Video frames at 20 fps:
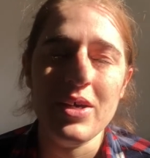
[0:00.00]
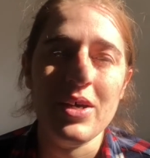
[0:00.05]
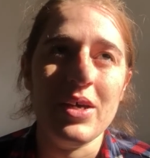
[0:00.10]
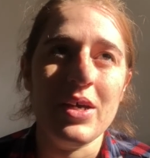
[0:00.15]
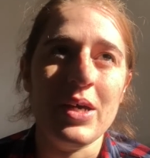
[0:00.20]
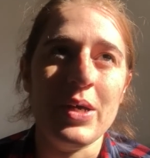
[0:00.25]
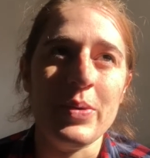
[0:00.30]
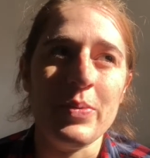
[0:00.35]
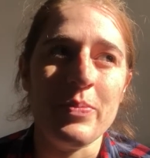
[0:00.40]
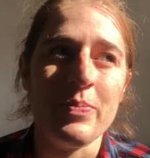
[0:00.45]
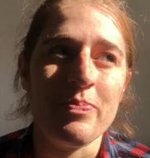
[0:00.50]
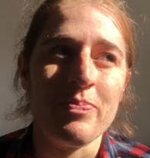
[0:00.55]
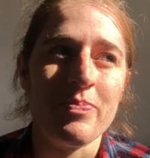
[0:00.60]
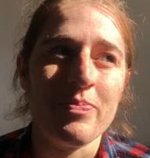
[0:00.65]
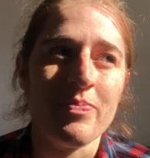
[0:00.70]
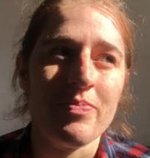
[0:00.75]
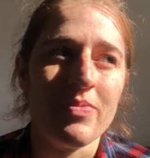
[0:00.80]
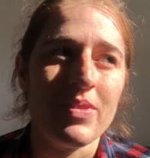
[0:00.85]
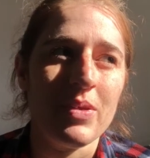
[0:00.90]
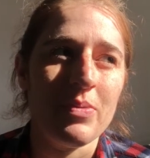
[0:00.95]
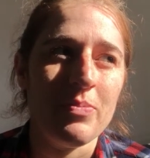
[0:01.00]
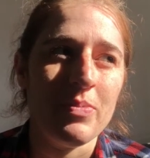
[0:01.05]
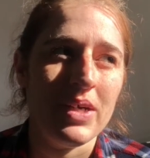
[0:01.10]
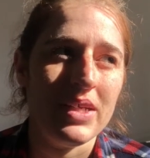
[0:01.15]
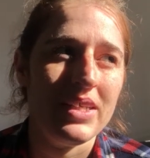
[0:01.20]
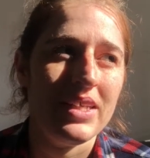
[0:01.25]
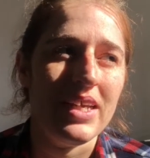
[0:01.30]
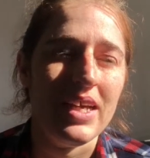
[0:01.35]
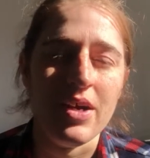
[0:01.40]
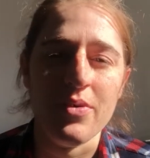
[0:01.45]
Um,
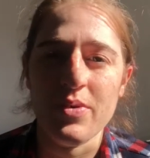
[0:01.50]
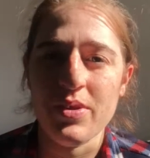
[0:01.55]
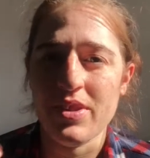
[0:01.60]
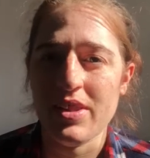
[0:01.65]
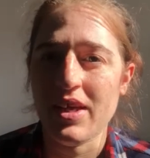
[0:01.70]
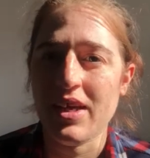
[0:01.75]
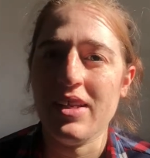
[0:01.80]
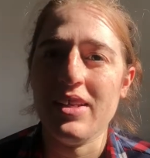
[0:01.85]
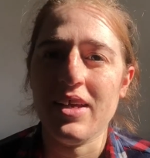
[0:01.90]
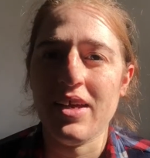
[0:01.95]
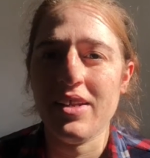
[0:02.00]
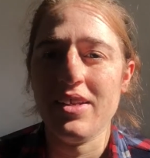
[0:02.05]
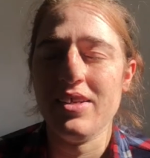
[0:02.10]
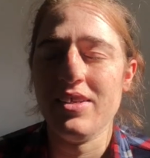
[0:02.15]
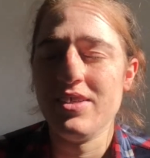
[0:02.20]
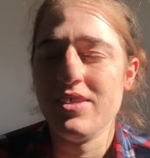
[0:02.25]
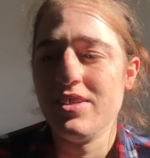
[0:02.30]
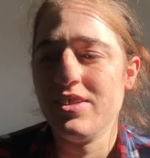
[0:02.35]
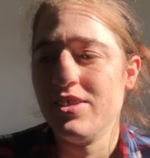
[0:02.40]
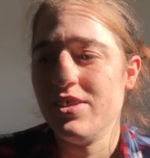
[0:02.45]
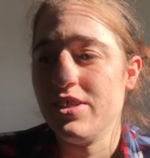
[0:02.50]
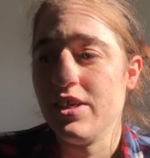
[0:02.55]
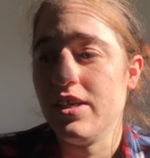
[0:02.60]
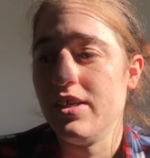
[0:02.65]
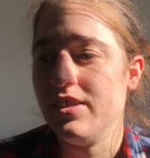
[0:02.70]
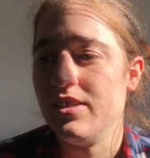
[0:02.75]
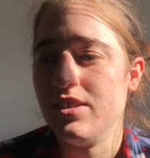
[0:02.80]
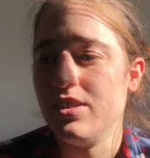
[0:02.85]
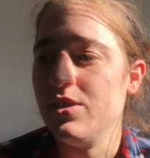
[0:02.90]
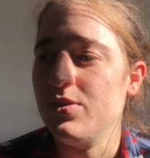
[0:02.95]
but yeah, with that added
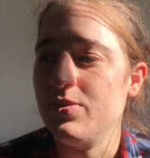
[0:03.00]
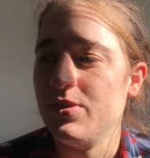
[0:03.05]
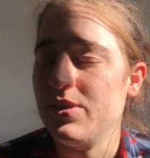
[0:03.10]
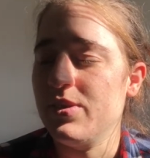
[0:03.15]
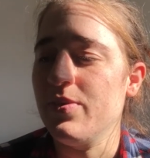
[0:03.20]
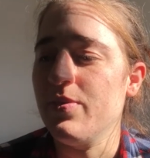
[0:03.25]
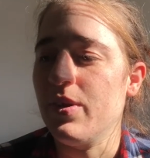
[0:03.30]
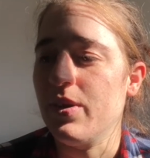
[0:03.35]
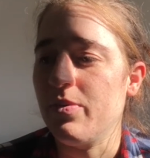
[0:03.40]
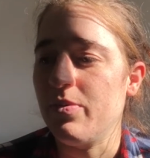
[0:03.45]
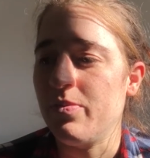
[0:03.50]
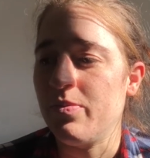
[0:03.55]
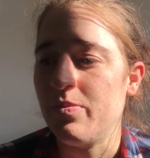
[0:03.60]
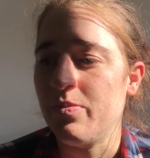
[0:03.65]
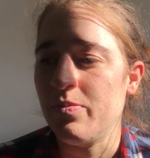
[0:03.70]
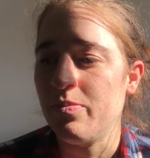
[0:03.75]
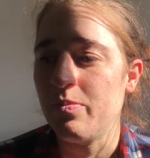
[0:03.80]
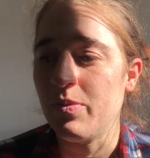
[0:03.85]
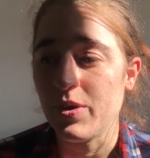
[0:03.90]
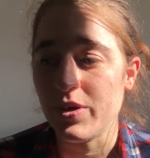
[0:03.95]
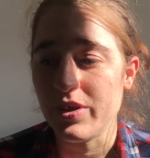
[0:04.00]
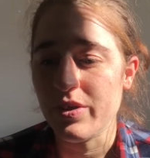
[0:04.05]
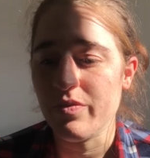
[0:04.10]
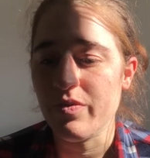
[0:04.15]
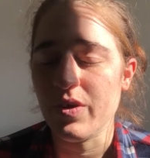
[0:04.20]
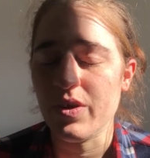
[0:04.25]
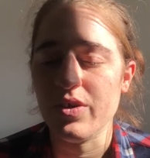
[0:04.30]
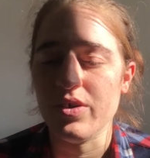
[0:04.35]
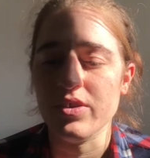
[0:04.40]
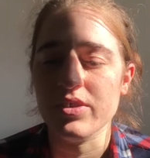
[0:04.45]
challenge, it was even more
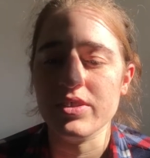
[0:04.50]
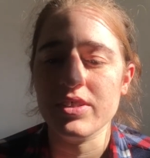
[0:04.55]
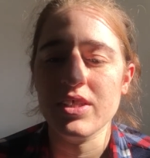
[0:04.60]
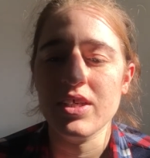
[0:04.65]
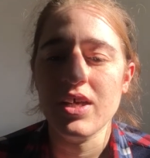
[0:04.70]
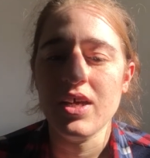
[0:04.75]
difficult.